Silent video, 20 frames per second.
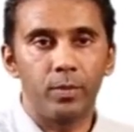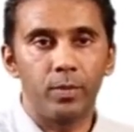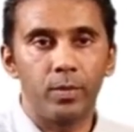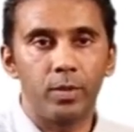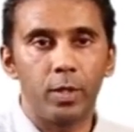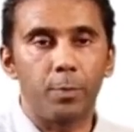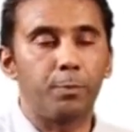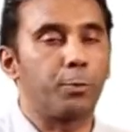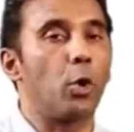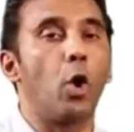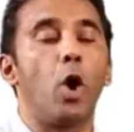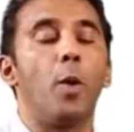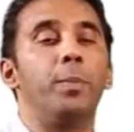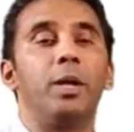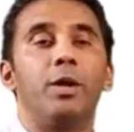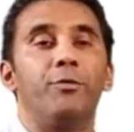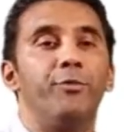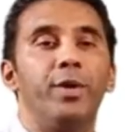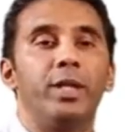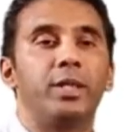The
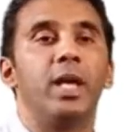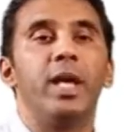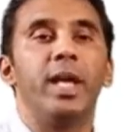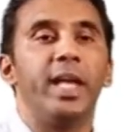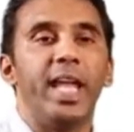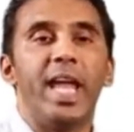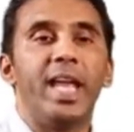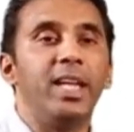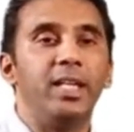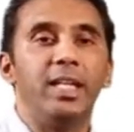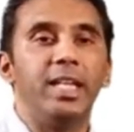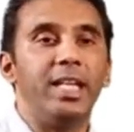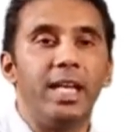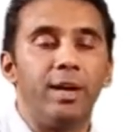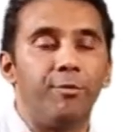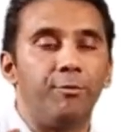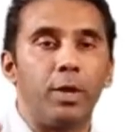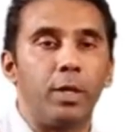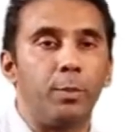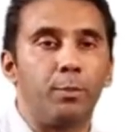problem with
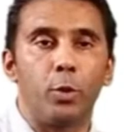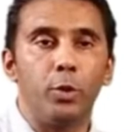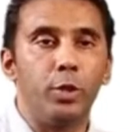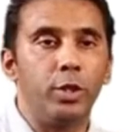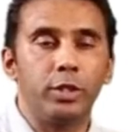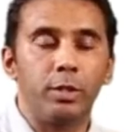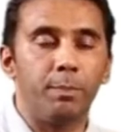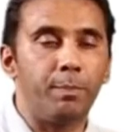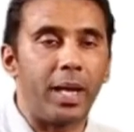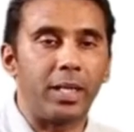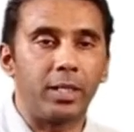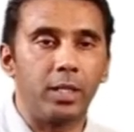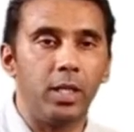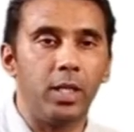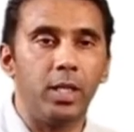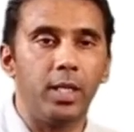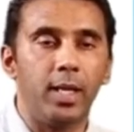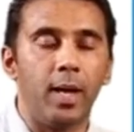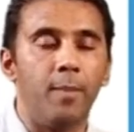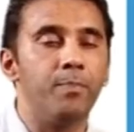NDM1 producing
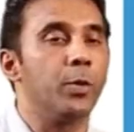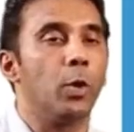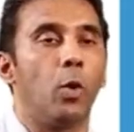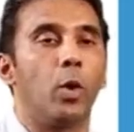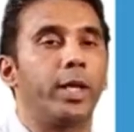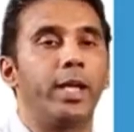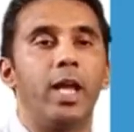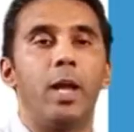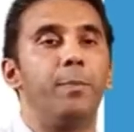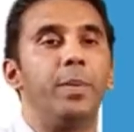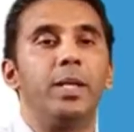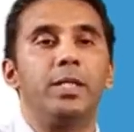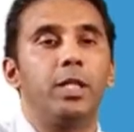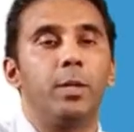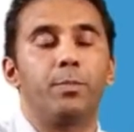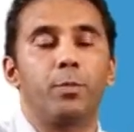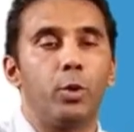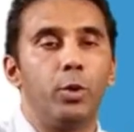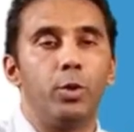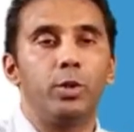bacteria or KPC
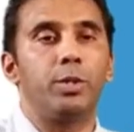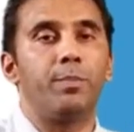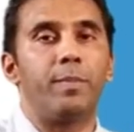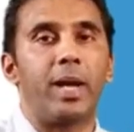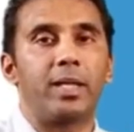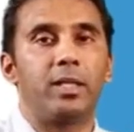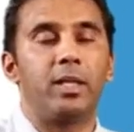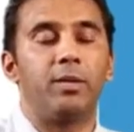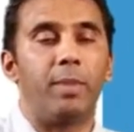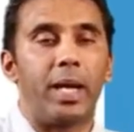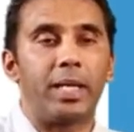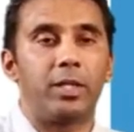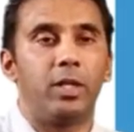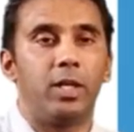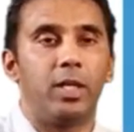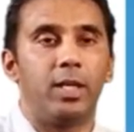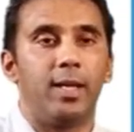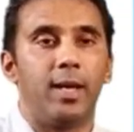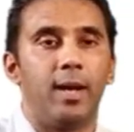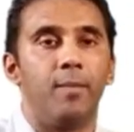producing active
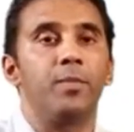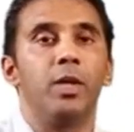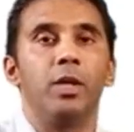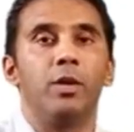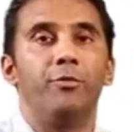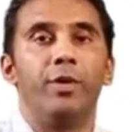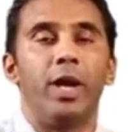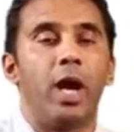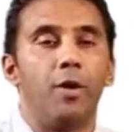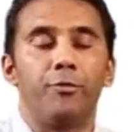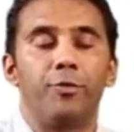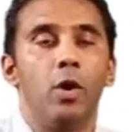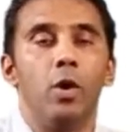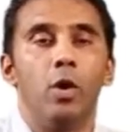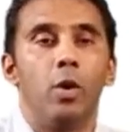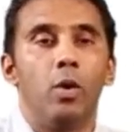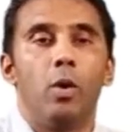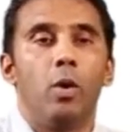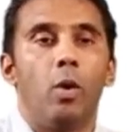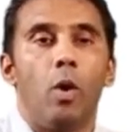bacteria, we have
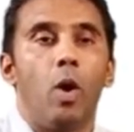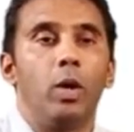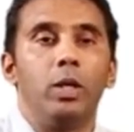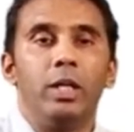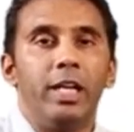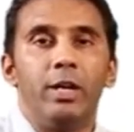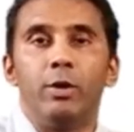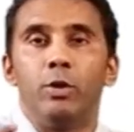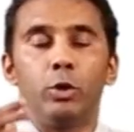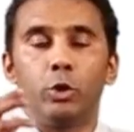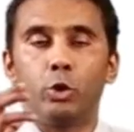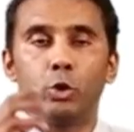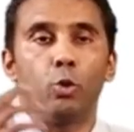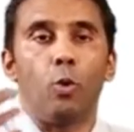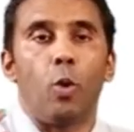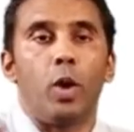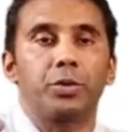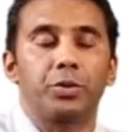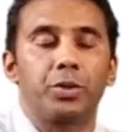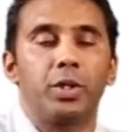only 2
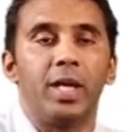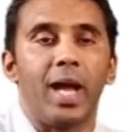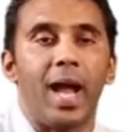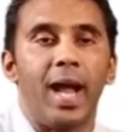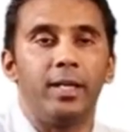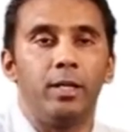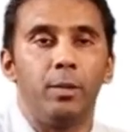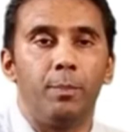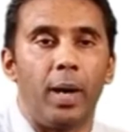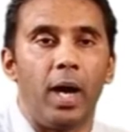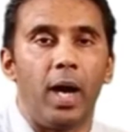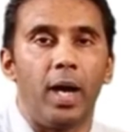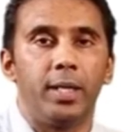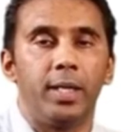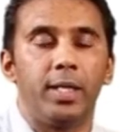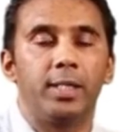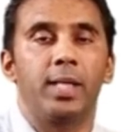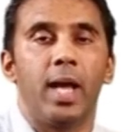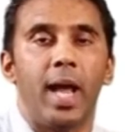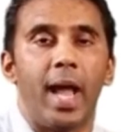or 3
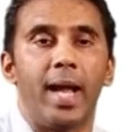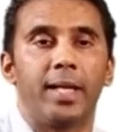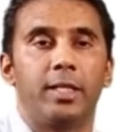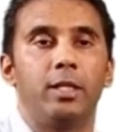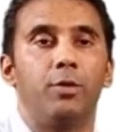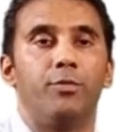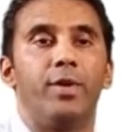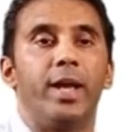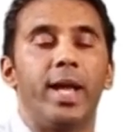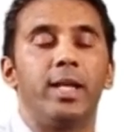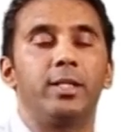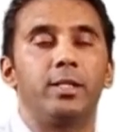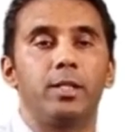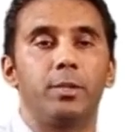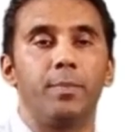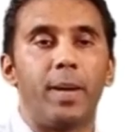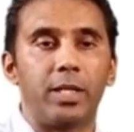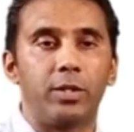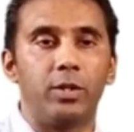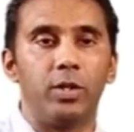antibiotics active against this
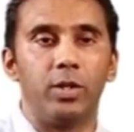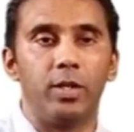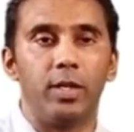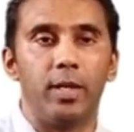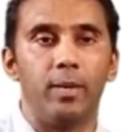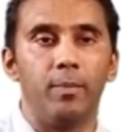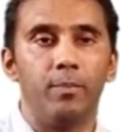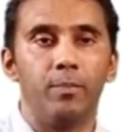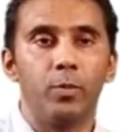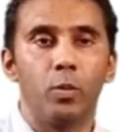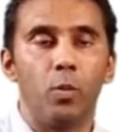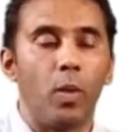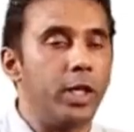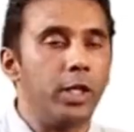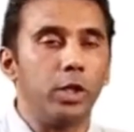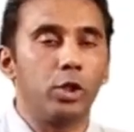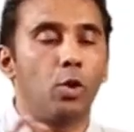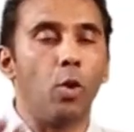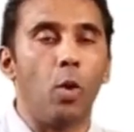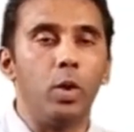bacteria. One is
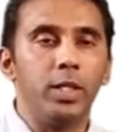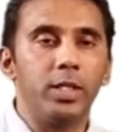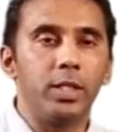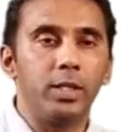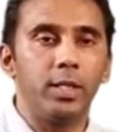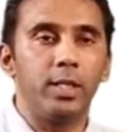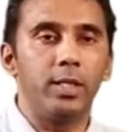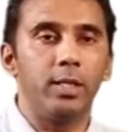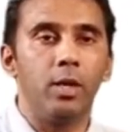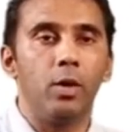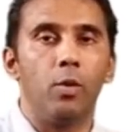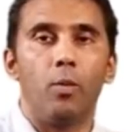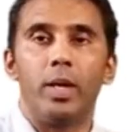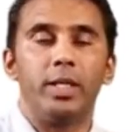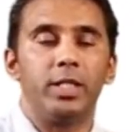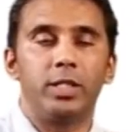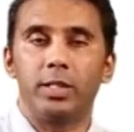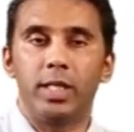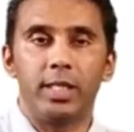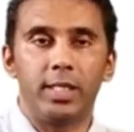colistin, one is
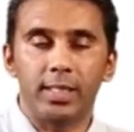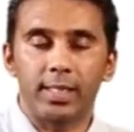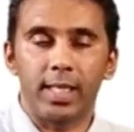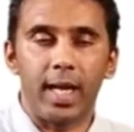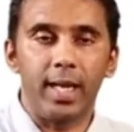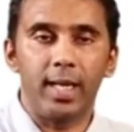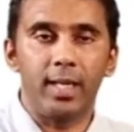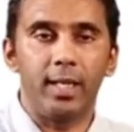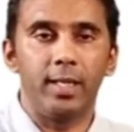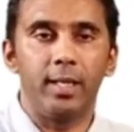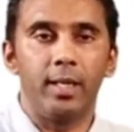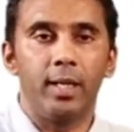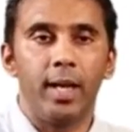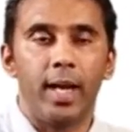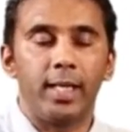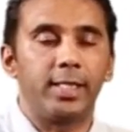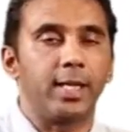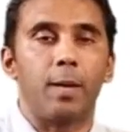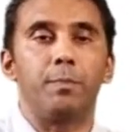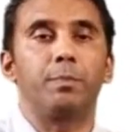tigecycline, and
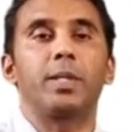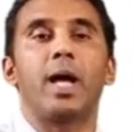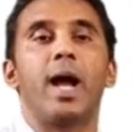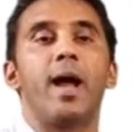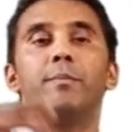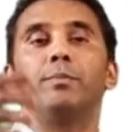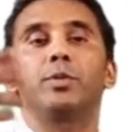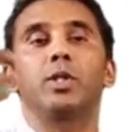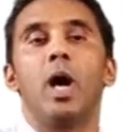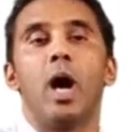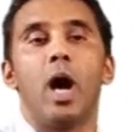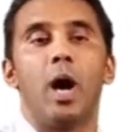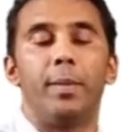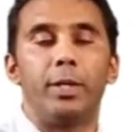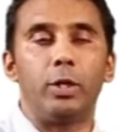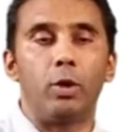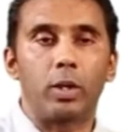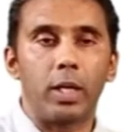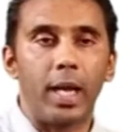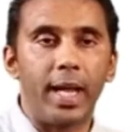sometimes
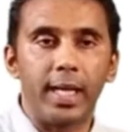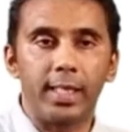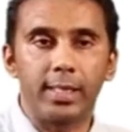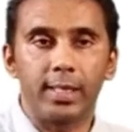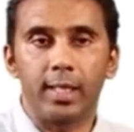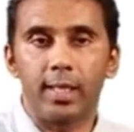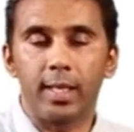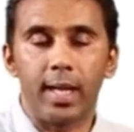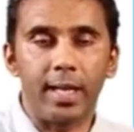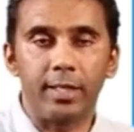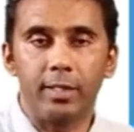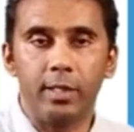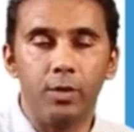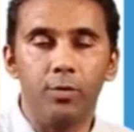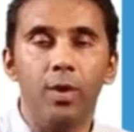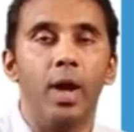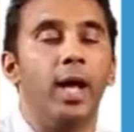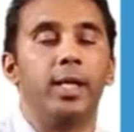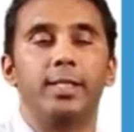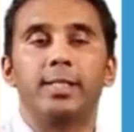aminoglycans are active,
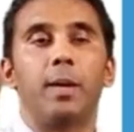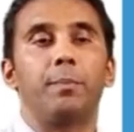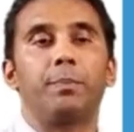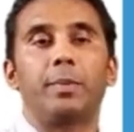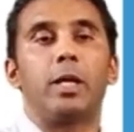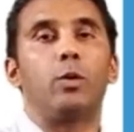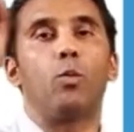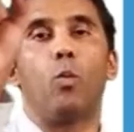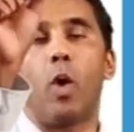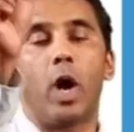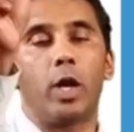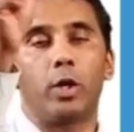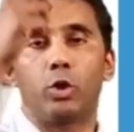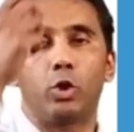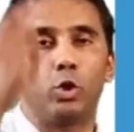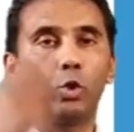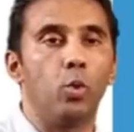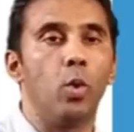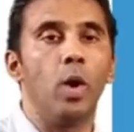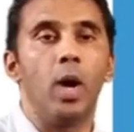and sometimes 1 or
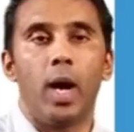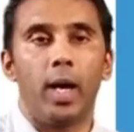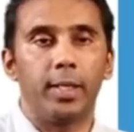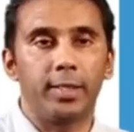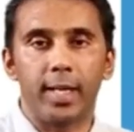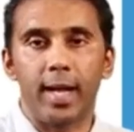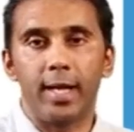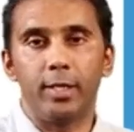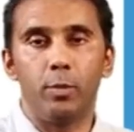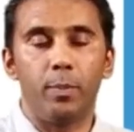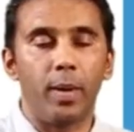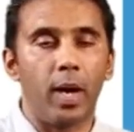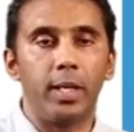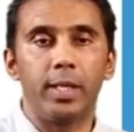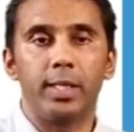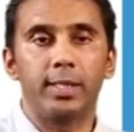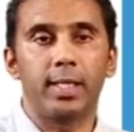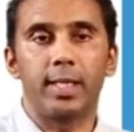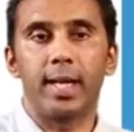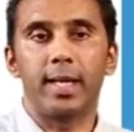2 other
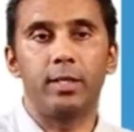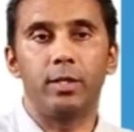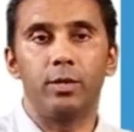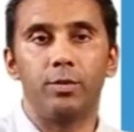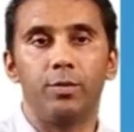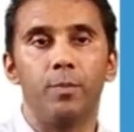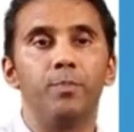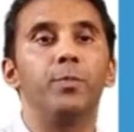antibiotics are active.